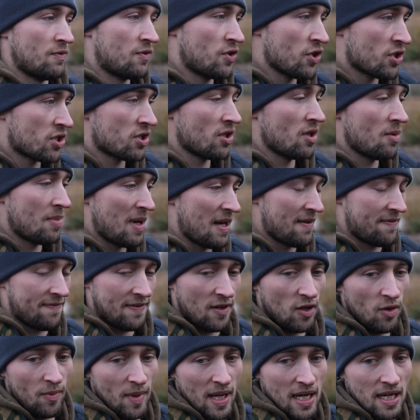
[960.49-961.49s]
We've just done a bit of
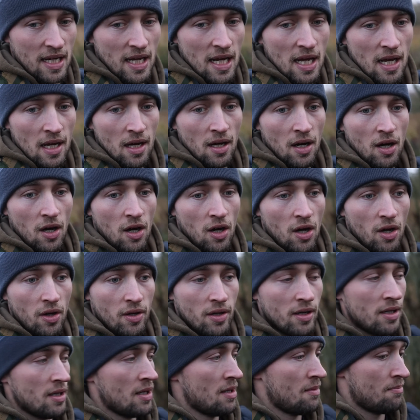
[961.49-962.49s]
filming
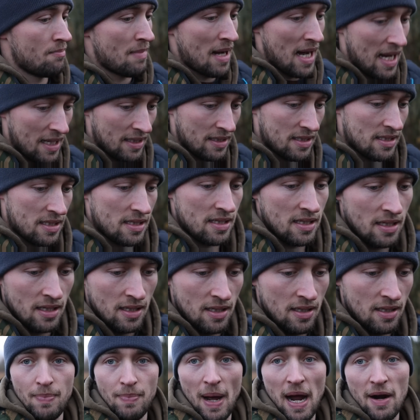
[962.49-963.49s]
on Matt's
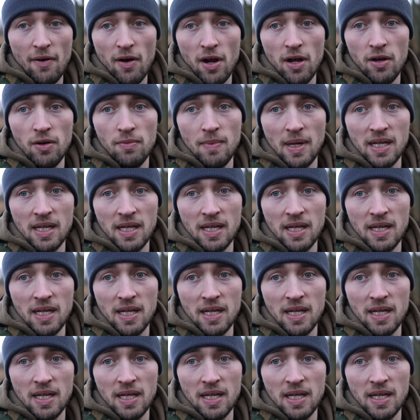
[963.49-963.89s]
barrow,